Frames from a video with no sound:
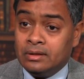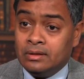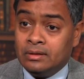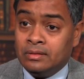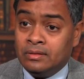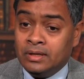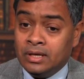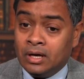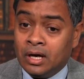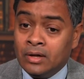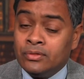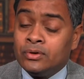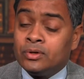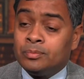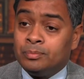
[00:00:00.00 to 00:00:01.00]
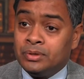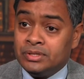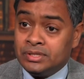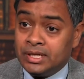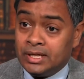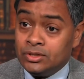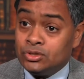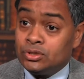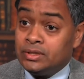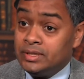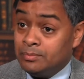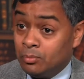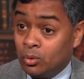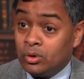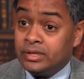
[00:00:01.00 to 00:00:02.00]
the other
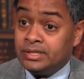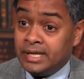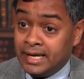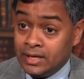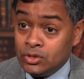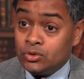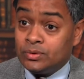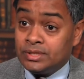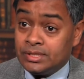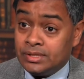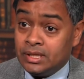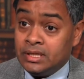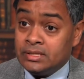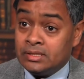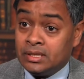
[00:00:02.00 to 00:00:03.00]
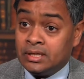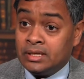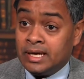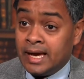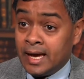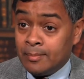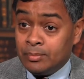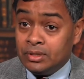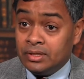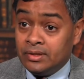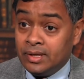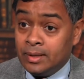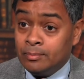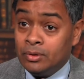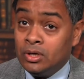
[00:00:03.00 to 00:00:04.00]
potentially more dangerous things that can happen to
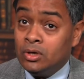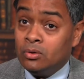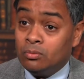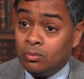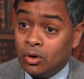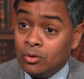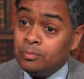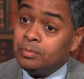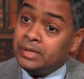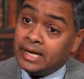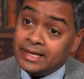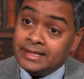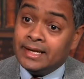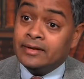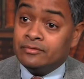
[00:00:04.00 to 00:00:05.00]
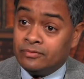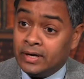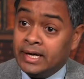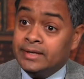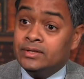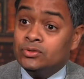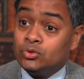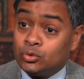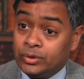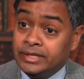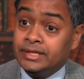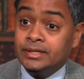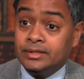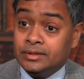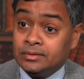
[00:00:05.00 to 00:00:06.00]
them won't be identified and
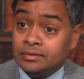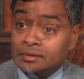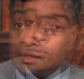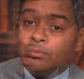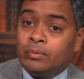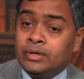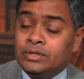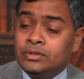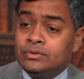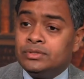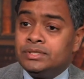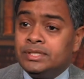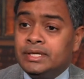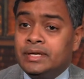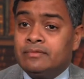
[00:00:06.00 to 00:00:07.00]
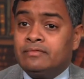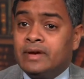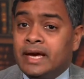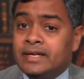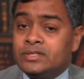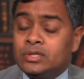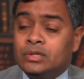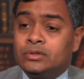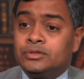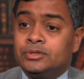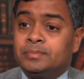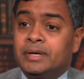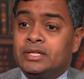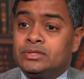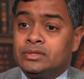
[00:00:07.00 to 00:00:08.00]
treated. When you see a vascular
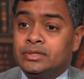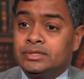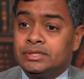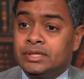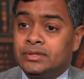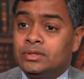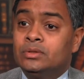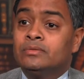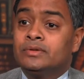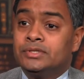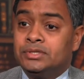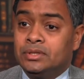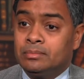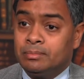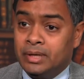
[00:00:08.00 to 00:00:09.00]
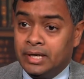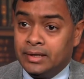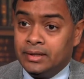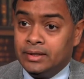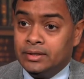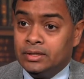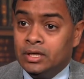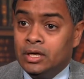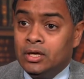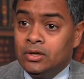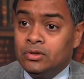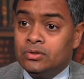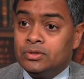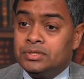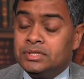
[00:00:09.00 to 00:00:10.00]
specialist at the University of Maryland,
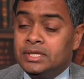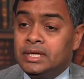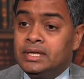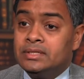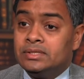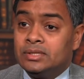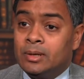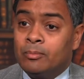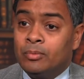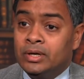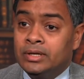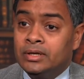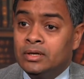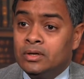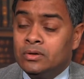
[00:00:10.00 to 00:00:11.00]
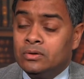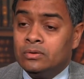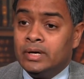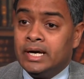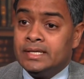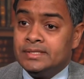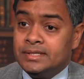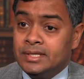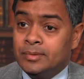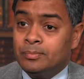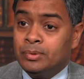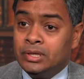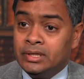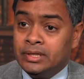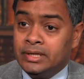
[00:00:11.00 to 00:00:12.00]
you're seeing someone who has the
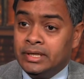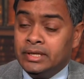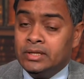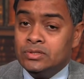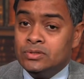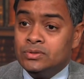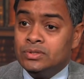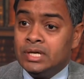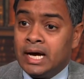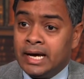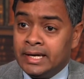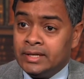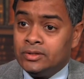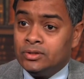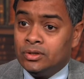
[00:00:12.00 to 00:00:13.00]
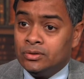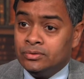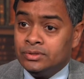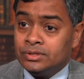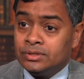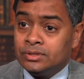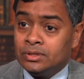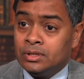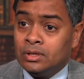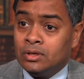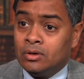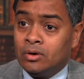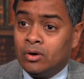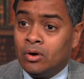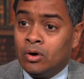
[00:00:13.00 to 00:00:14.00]
ability to diagnose
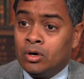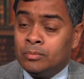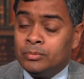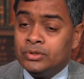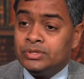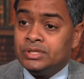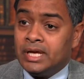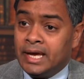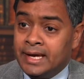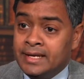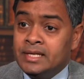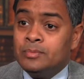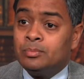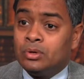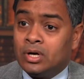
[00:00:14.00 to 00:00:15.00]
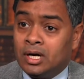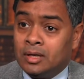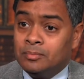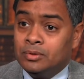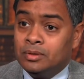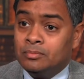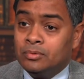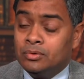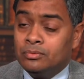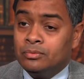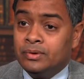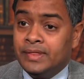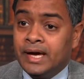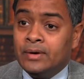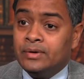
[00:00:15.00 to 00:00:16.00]
almost any problem
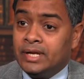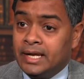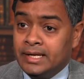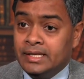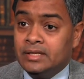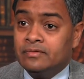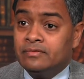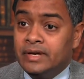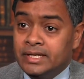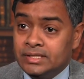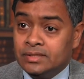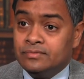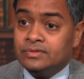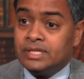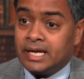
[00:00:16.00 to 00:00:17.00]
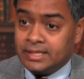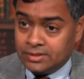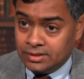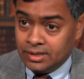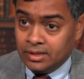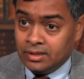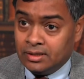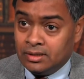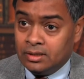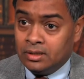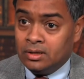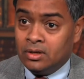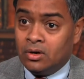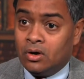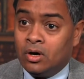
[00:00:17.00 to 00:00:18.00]
without any invasive testing.
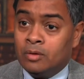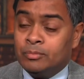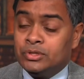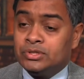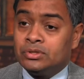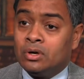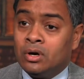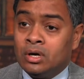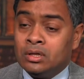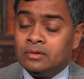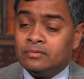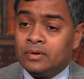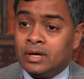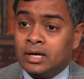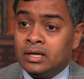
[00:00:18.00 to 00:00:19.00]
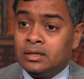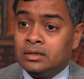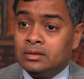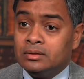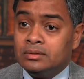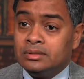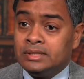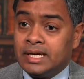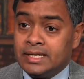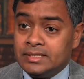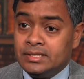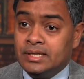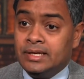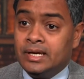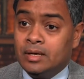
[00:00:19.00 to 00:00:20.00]
Almost all of our
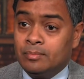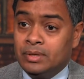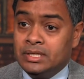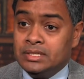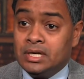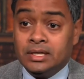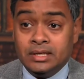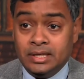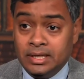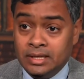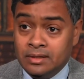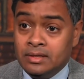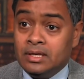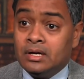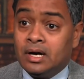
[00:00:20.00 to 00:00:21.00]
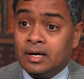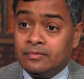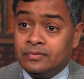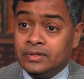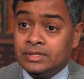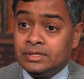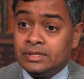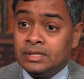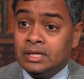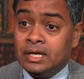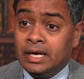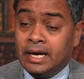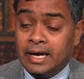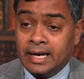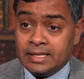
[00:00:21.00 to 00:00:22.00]
testing can be done in the office
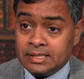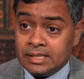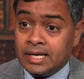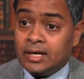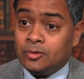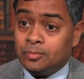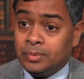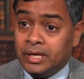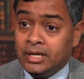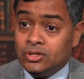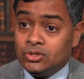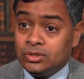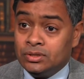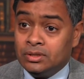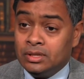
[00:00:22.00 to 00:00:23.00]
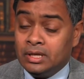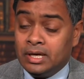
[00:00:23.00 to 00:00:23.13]
as an outpatient